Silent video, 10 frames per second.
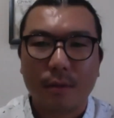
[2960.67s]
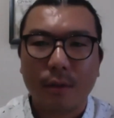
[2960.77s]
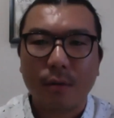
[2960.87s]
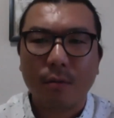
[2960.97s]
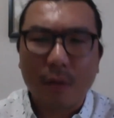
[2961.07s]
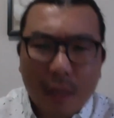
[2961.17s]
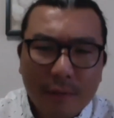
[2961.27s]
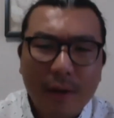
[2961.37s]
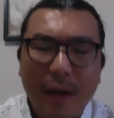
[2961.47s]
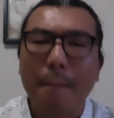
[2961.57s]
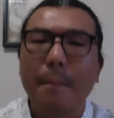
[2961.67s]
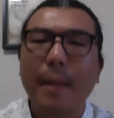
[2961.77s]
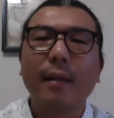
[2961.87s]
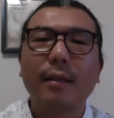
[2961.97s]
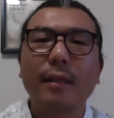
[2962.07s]
You know, live it out.
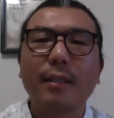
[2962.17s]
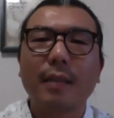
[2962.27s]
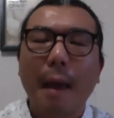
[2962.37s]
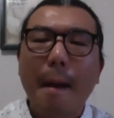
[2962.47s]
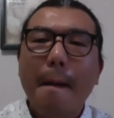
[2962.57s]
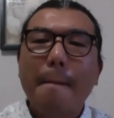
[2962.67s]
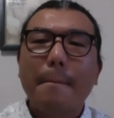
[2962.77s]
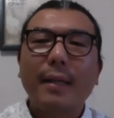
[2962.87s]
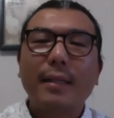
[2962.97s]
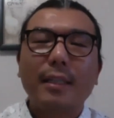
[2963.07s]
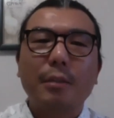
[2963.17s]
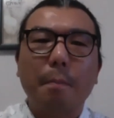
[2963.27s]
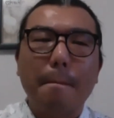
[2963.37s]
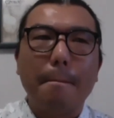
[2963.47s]
Make these